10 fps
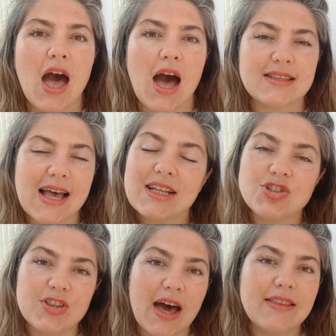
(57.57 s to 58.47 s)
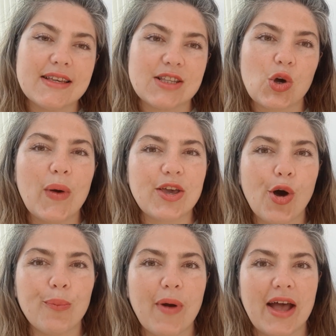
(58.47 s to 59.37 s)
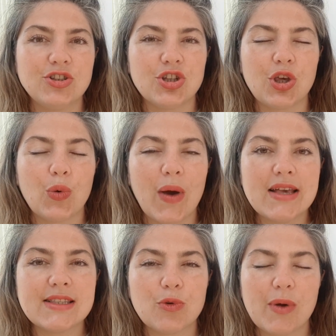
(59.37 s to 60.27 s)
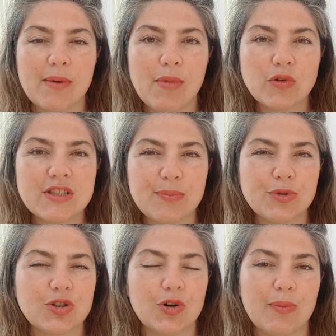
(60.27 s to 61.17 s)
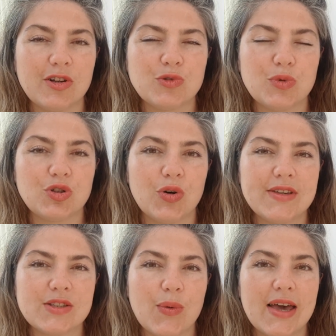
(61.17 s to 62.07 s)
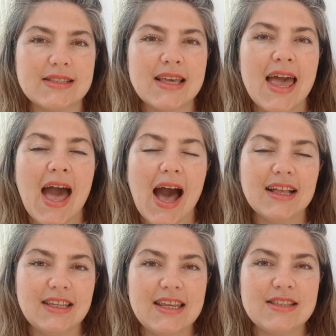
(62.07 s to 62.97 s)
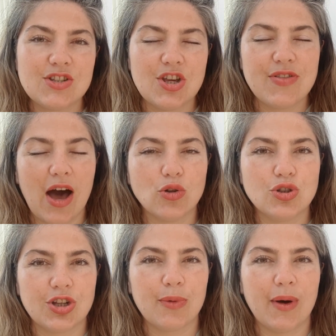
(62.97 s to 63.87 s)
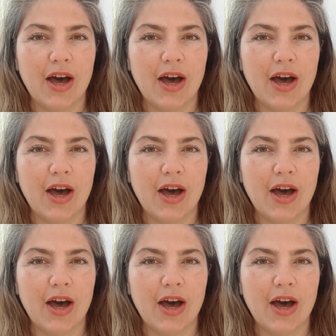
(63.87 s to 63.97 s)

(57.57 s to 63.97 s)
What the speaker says: Attached to that, there's a quick comprehension quiz. It will be a multiple choice quiz, and you need to do that on Show My